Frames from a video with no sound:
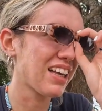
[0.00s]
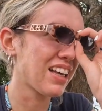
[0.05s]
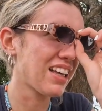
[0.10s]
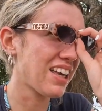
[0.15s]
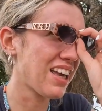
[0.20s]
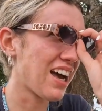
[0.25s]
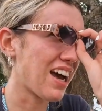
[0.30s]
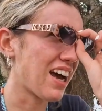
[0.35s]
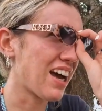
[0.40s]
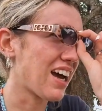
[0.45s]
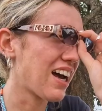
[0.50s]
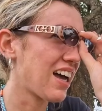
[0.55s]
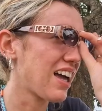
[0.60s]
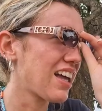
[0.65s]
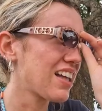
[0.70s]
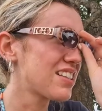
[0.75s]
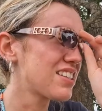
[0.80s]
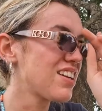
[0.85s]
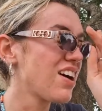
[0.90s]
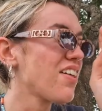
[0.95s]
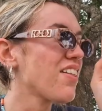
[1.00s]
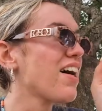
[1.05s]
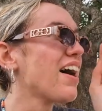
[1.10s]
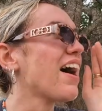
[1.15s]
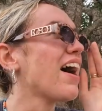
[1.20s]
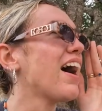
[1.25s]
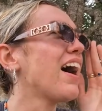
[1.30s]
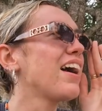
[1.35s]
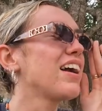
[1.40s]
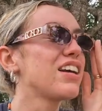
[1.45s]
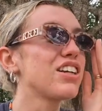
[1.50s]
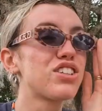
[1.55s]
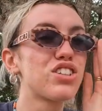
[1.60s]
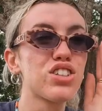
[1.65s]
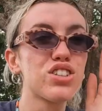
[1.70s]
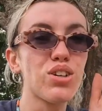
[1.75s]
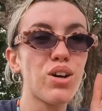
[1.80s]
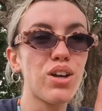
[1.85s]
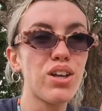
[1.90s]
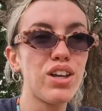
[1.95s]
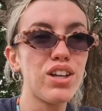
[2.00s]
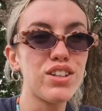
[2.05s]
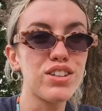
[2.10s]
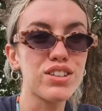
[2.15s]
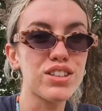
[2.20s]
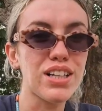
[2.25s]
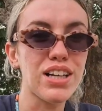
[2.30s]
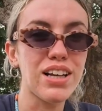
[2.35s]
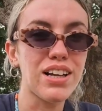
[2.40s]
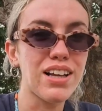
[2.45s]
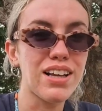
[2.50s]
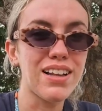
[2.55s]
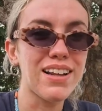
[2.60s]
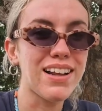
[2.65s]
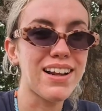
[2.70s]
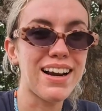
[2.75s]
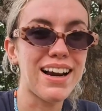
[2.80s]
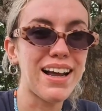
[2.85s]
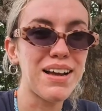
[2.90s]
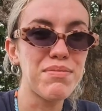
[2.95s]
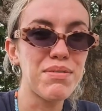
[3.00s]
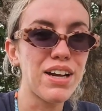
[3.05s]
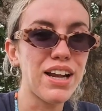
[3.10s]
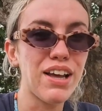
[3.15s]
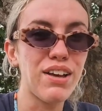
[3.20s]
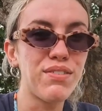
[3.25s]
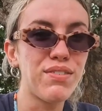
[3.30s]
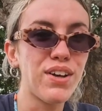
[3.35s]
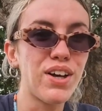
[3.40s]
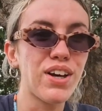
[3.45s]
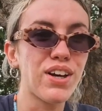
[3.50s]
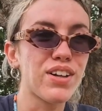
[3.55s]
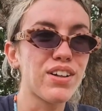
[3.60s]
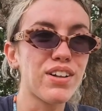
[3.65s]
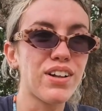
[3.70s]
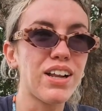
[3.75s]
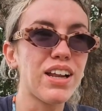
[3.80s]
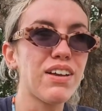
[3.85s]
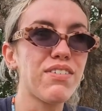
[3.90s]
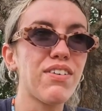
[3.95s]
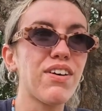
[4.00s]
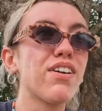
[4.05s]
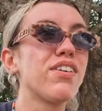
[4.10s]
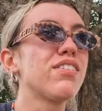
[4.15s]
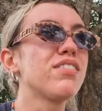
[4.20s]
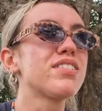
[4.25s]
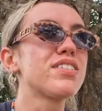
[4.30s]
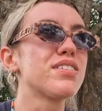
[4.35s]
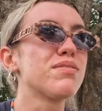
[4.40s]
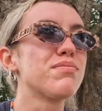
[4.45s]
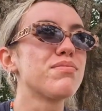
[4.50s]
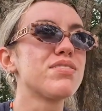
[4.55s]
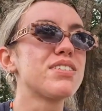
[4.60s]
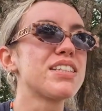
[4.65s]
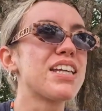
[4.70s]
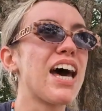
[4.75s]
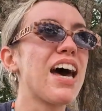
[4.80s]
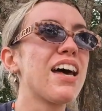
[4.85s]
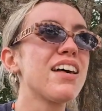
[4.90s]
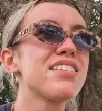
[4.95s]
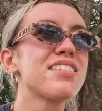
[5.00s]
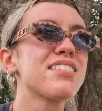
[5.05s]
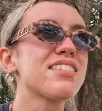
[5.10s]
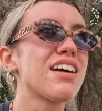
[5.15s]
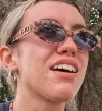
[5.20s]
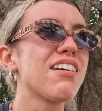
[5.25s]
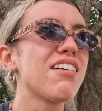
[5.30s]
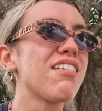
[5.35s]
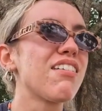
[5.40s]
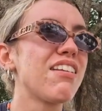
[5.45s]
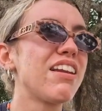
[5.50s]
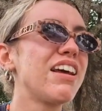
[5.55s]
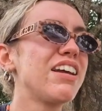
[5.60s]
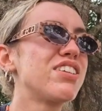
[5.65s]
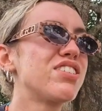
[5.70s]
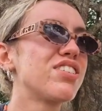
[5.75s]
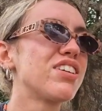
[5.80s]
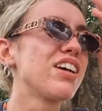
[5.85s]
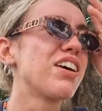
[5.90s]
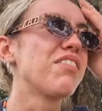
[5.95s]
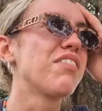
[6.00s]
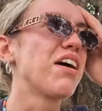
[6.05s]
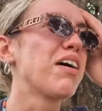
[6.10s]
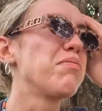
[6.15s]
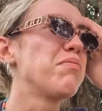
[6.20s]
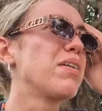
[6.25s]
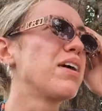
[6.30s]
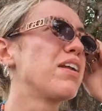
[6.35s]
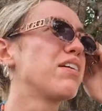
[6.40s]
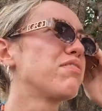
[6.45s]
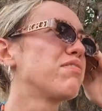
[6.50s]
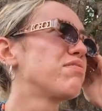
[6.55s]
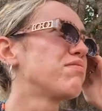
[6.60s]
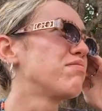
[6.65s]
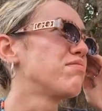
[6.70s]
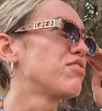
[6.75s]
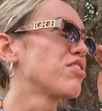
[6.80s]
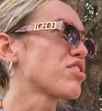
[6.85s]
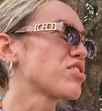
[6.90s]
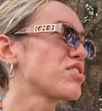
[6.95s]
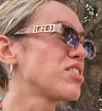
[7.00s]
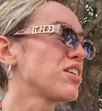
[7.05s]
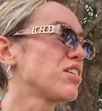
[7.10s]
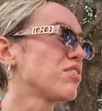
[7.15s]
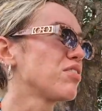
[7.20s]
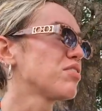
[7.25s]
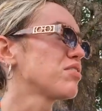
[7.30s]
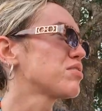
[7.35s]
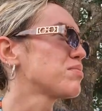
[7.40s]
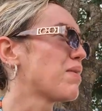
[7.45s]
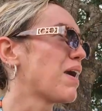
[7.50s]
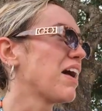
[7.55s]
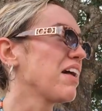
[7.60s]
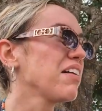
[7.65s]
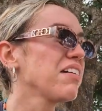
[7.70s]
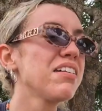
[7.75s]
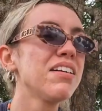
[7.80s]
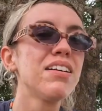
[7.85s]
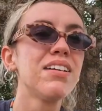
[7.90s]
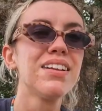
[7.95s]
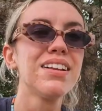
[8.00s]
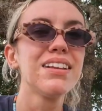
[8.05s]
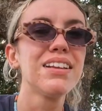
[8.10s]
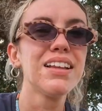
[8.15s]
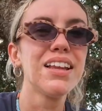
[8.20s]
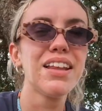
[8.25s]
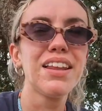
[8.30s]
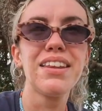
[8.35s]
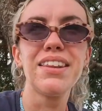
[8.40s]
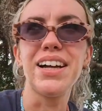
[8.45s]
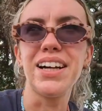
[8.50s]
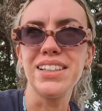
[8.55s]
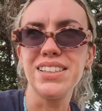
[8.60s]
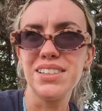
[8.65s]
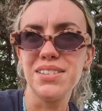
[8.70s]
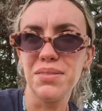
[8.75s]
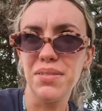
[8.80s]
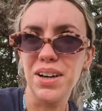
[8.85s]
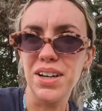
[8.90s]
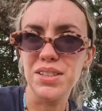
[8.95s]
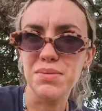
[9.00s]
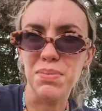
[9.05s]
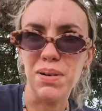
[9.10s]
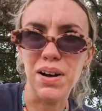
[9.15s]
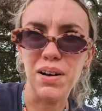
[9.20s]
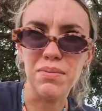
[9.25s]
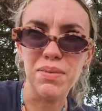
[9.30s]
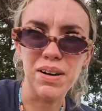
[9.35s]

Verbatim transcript: yeah, it's, not, not that high. It's just you just climbing like a vertical cliff on some stairs that literally are like made of rusty old metal. That's the worst part